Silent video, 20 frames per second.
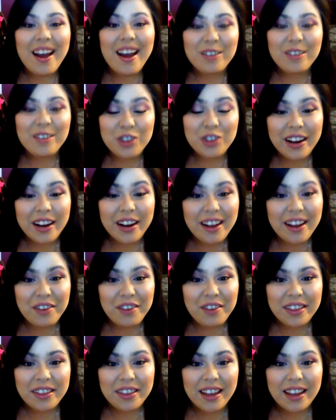I'm trying
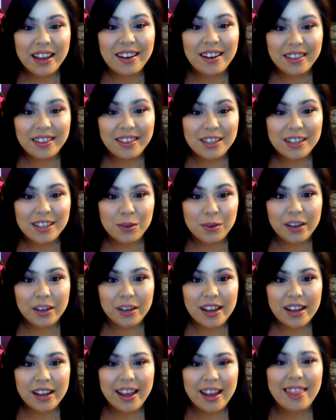everything, nothing's
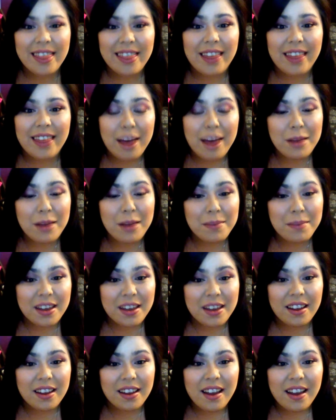working, and that might
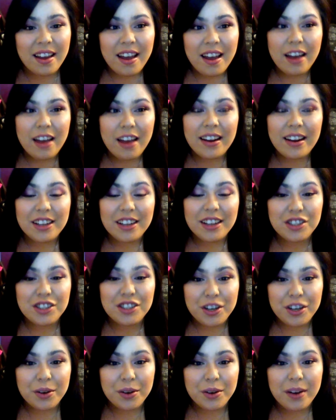be an
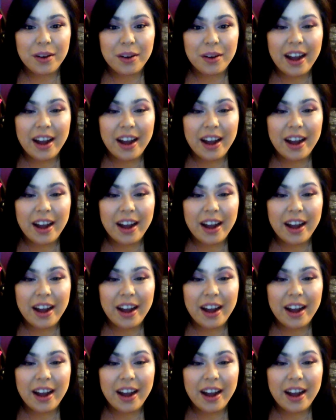issue.